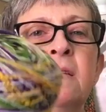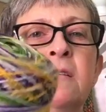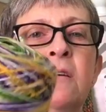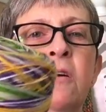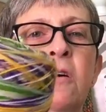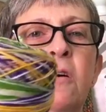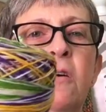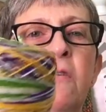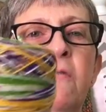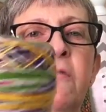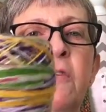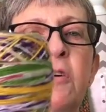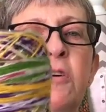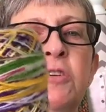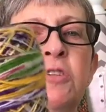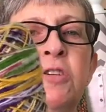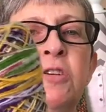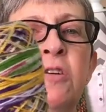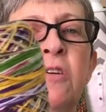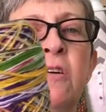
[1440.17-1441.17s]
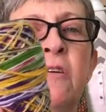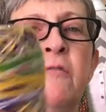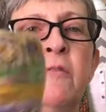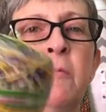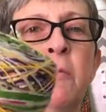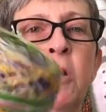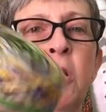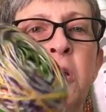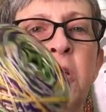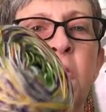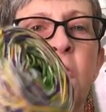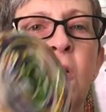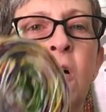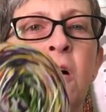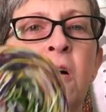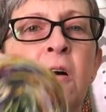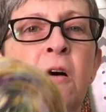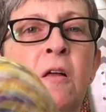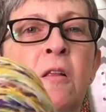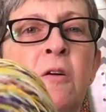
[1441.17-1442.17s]
her version of a Mardi Gras
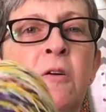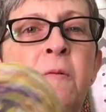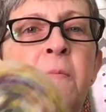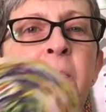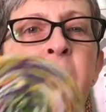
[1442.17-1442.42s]
color.